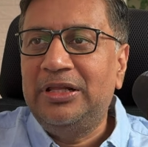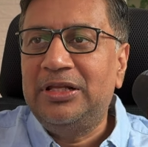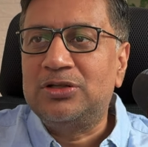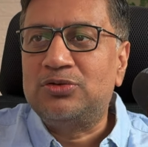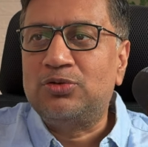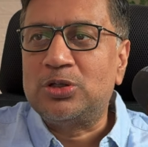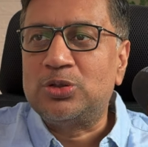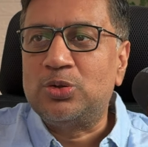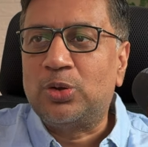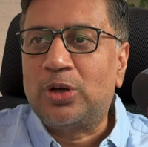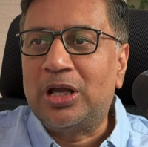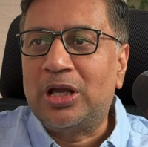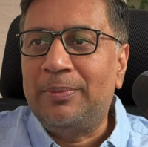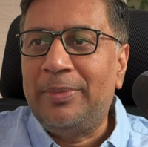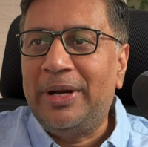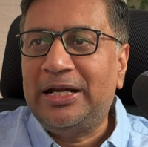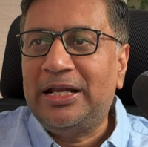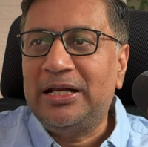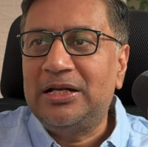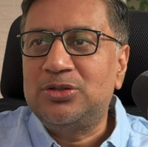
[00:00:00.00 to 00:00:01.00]
This was looking
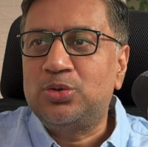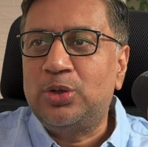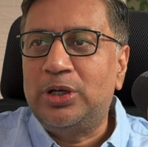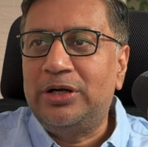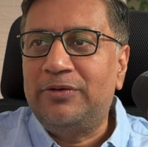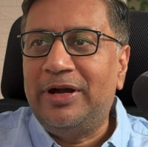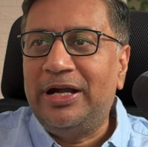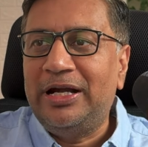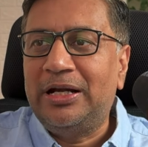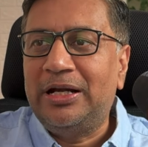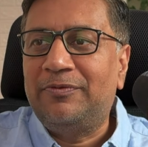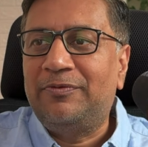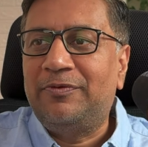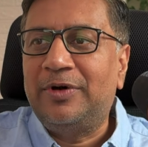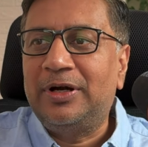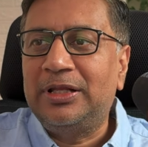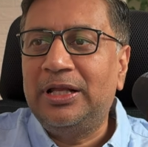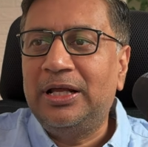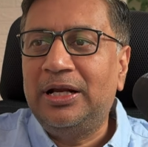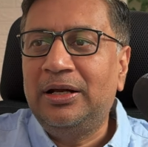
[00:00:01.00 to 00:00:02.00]
better, so it went up
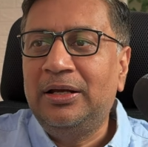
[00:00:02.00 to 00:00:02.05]
further.